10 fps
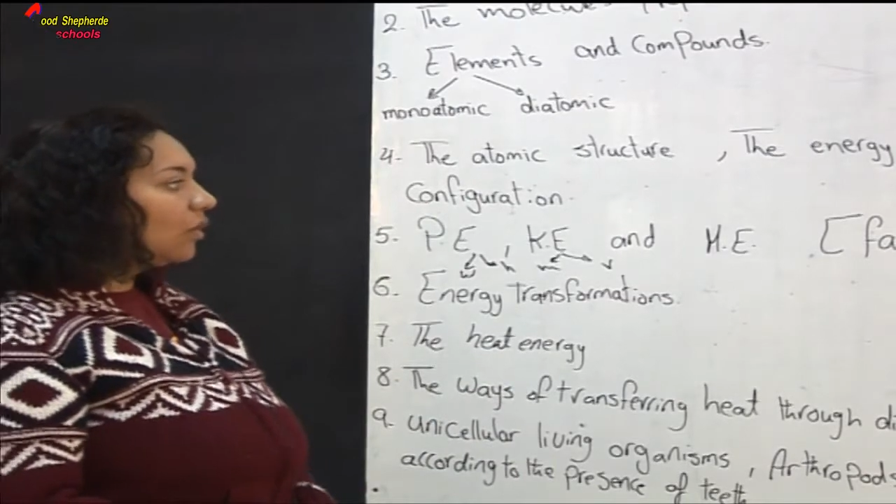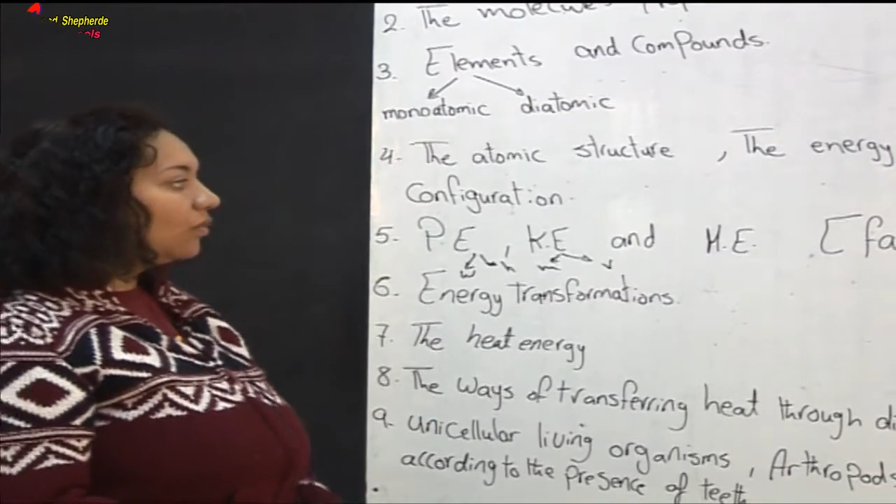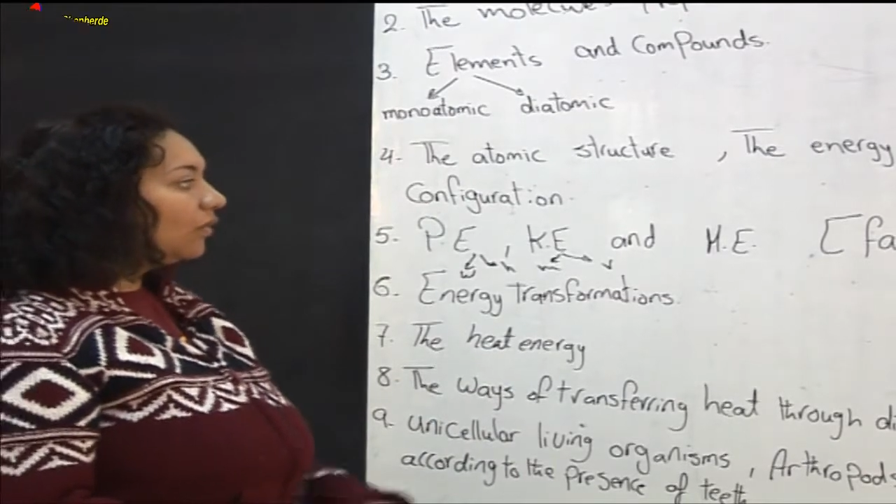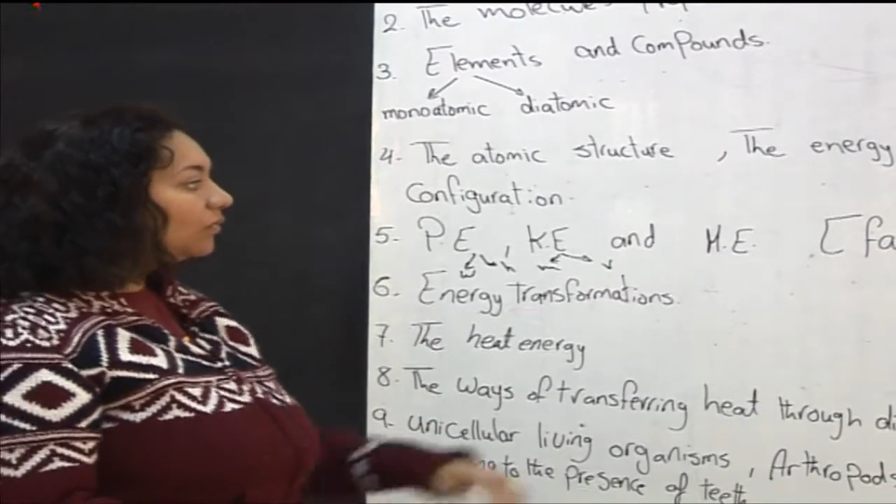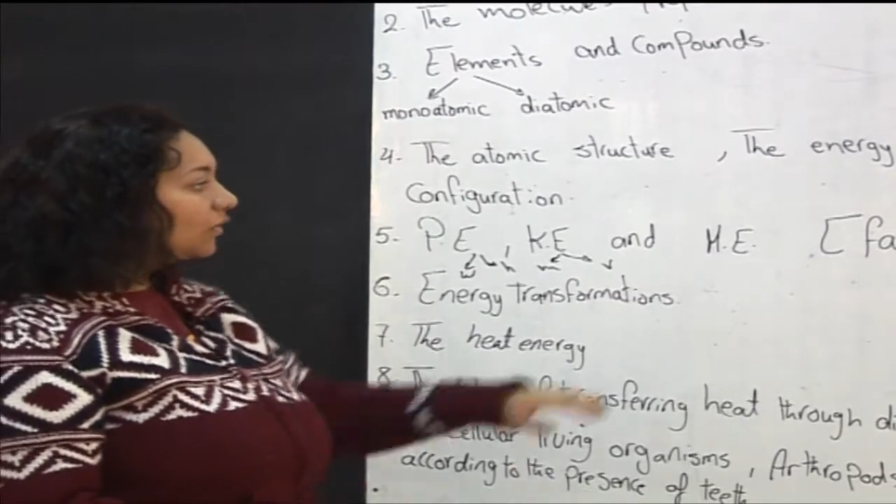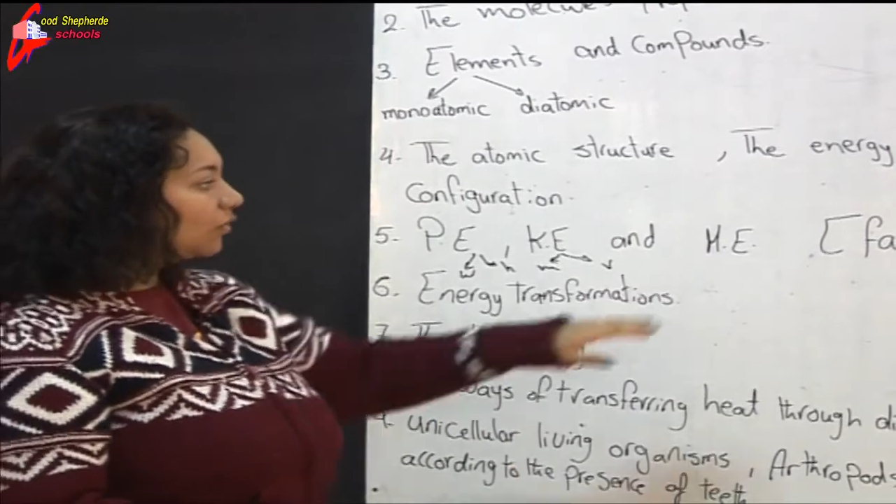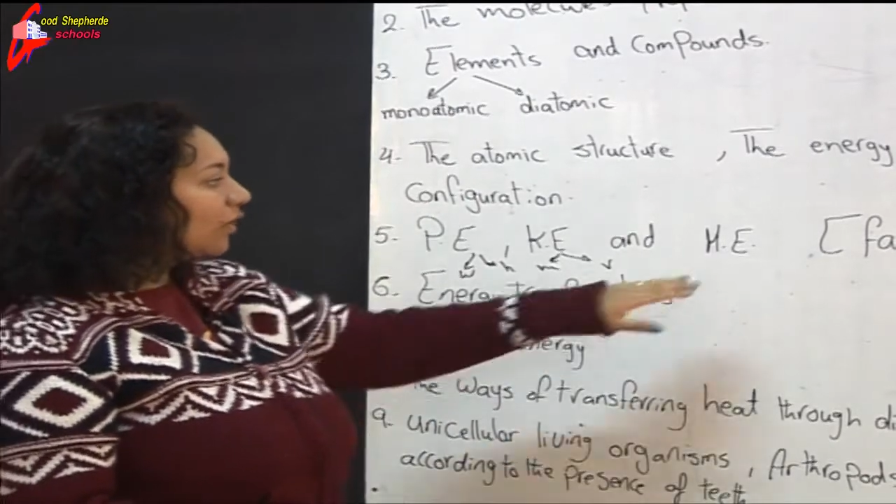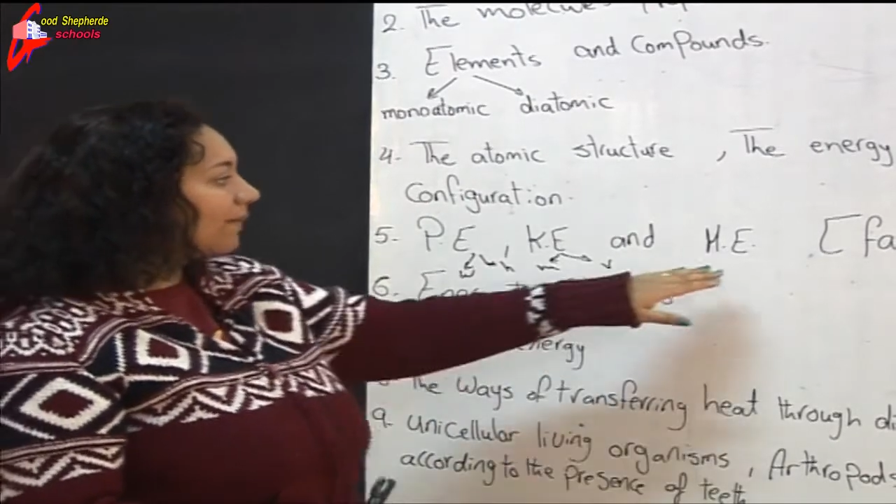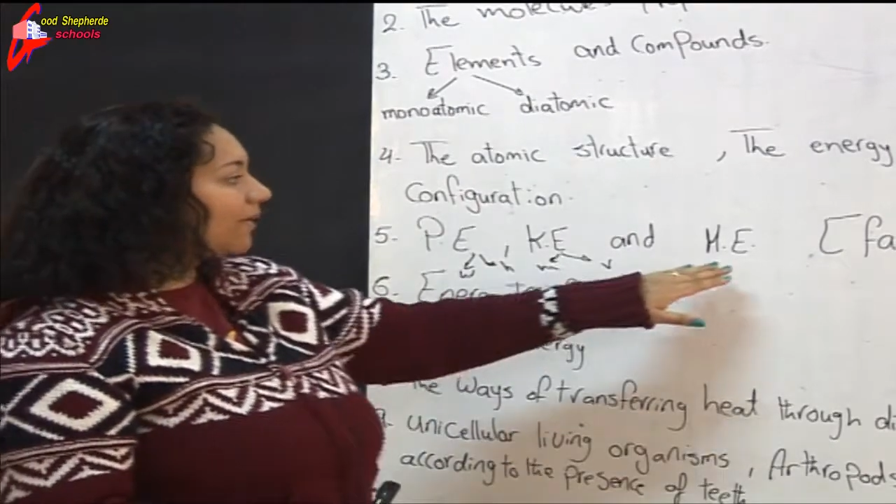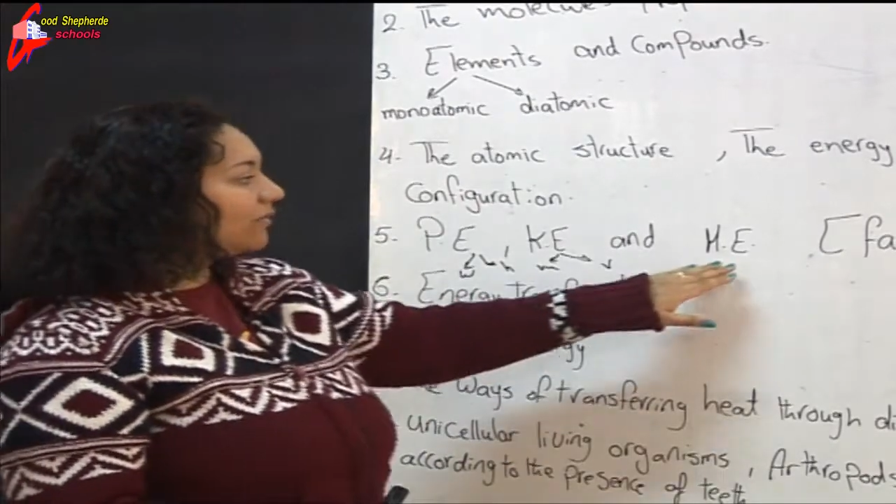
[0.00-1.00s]
When we
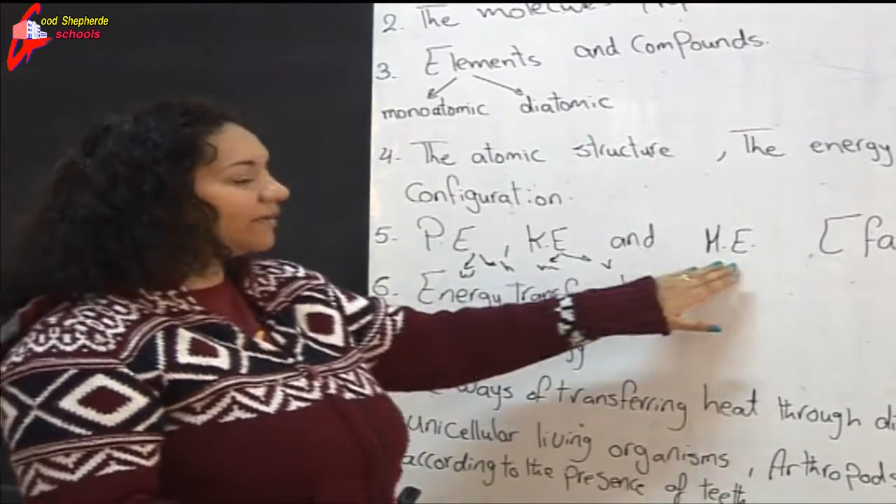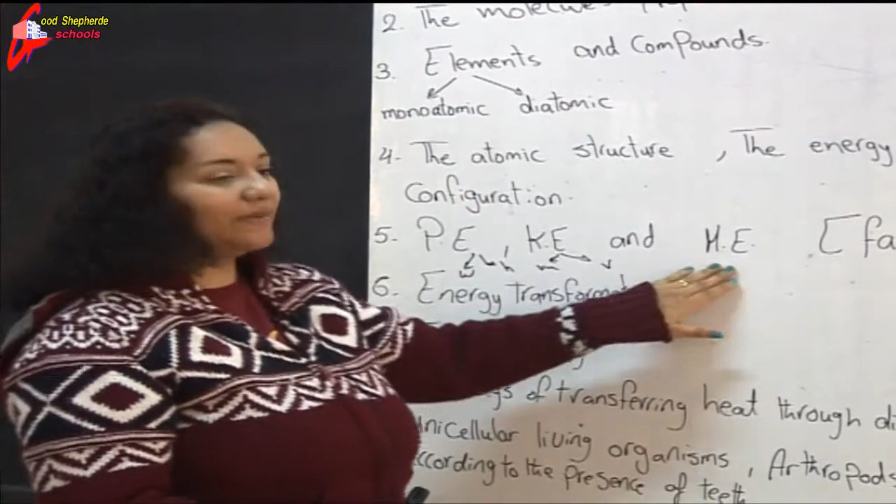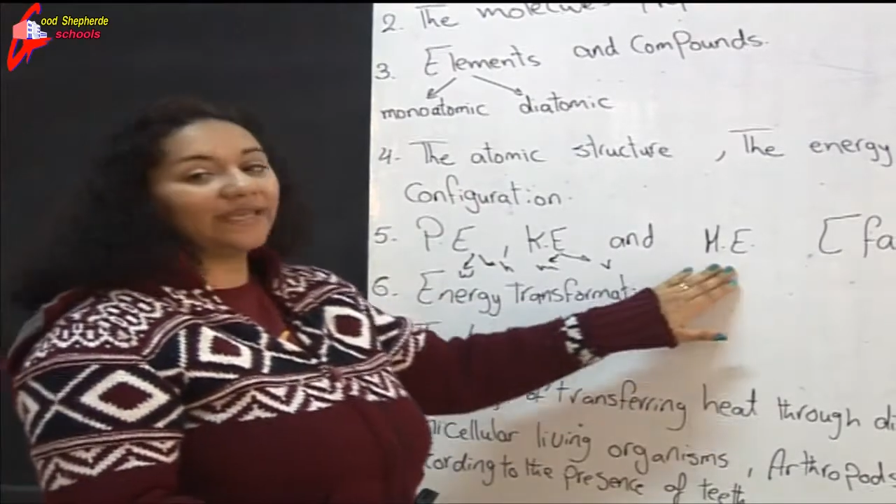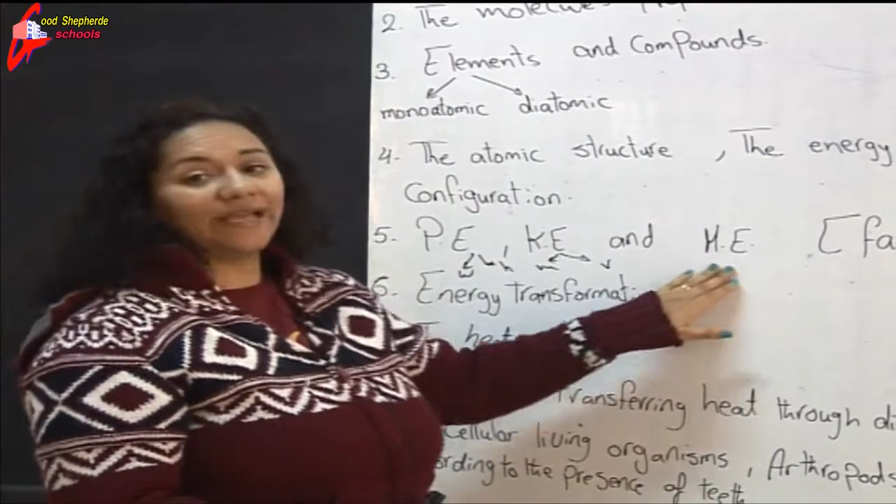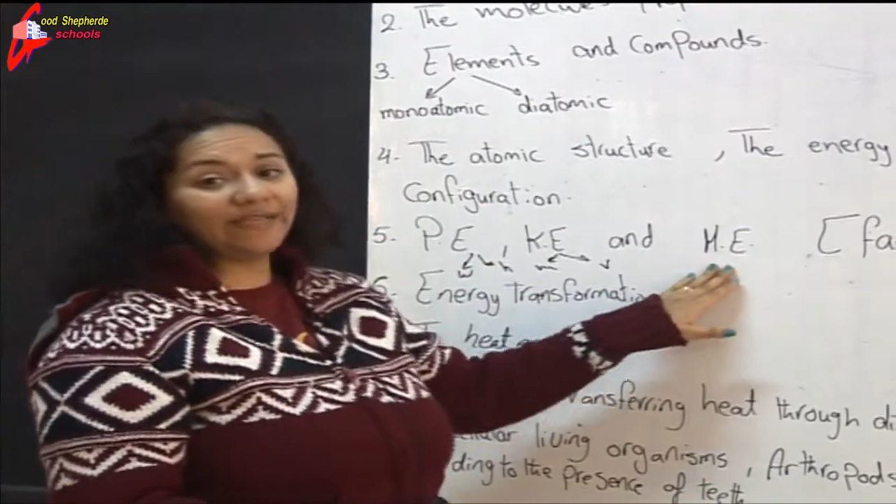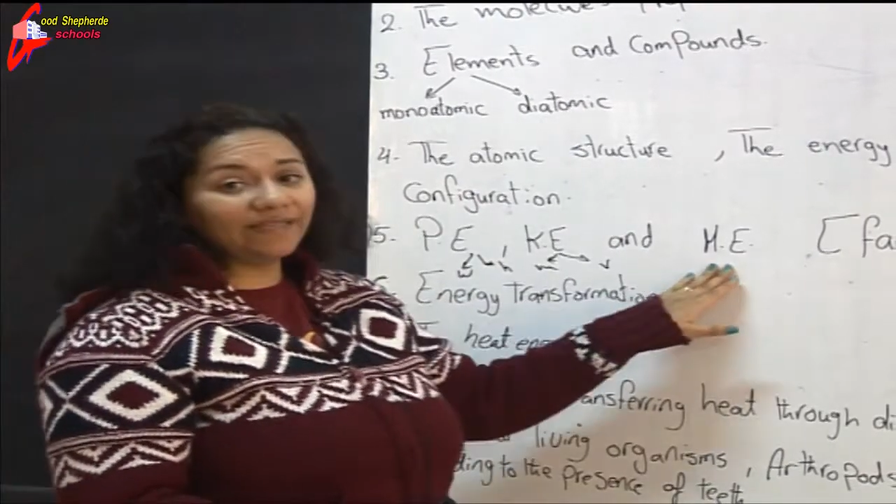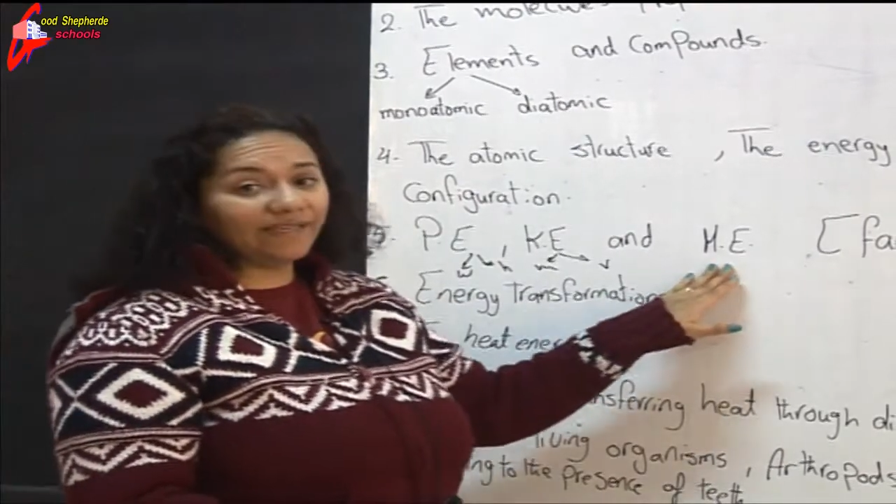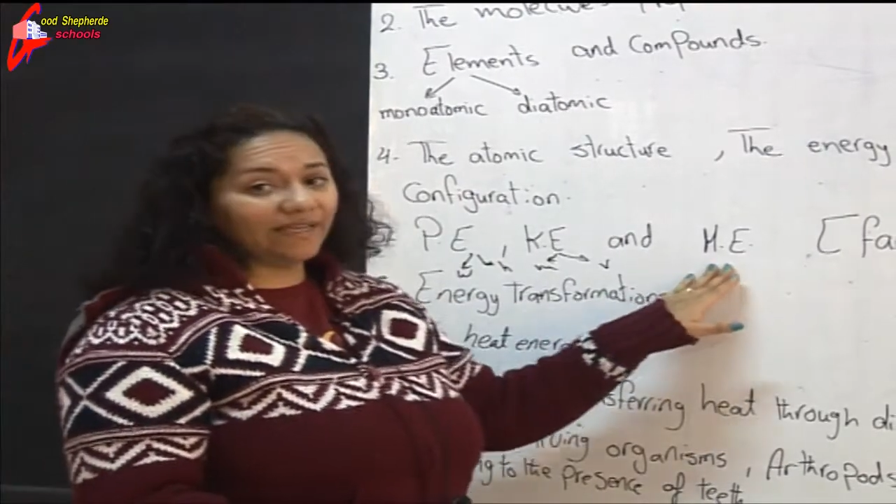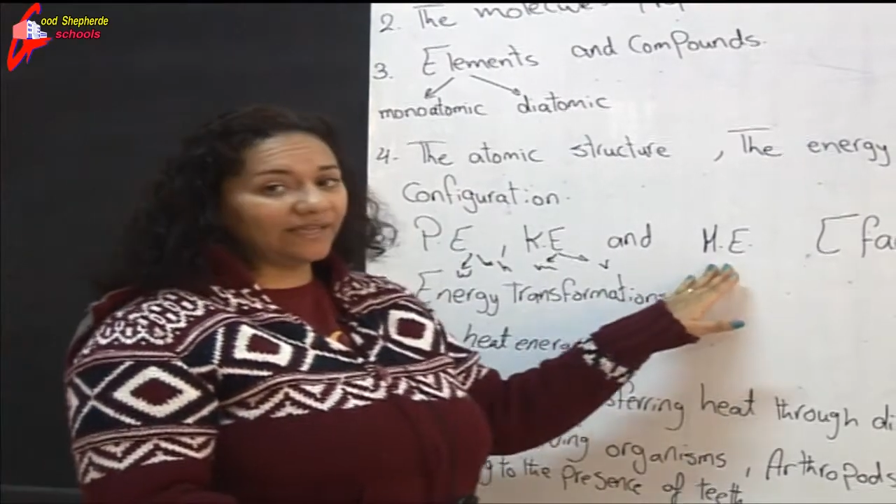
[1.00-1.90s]
talk about the mechanical